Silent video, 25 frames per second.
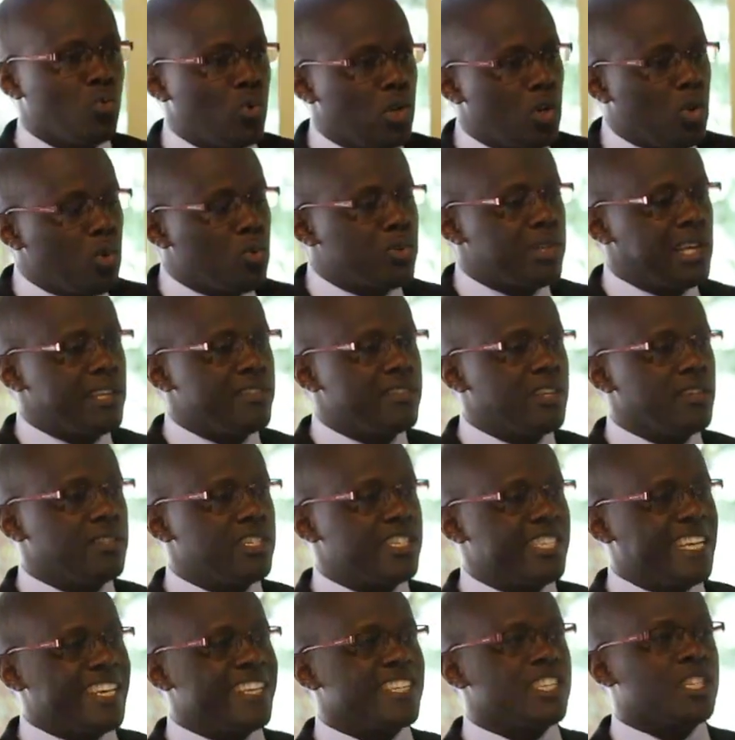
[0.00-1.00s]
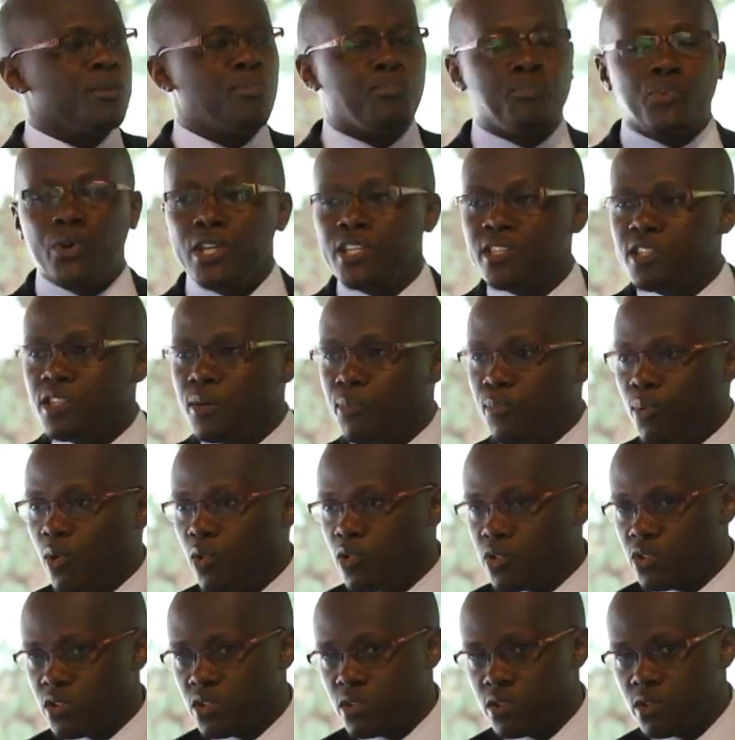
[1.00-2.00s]
we looked at the 6
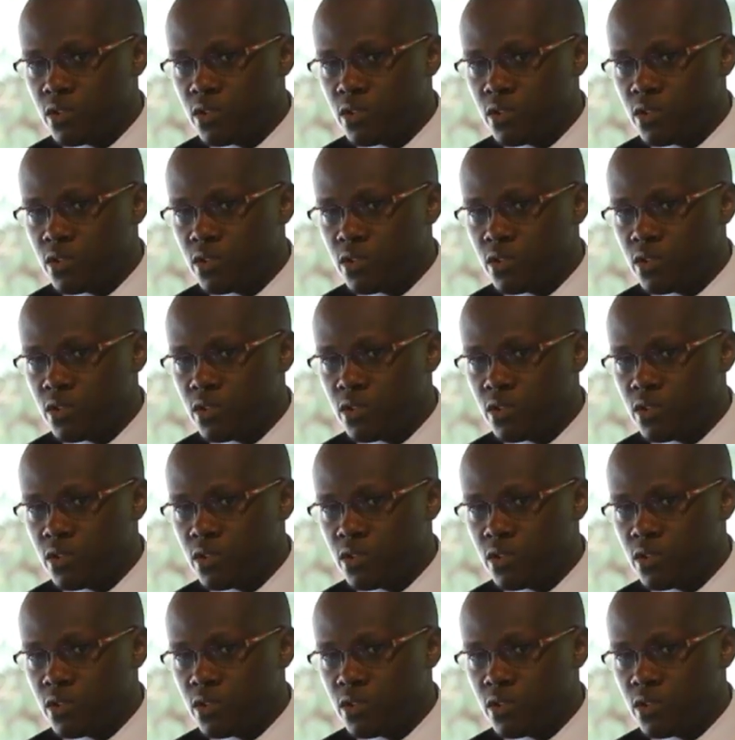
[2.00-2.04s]
principles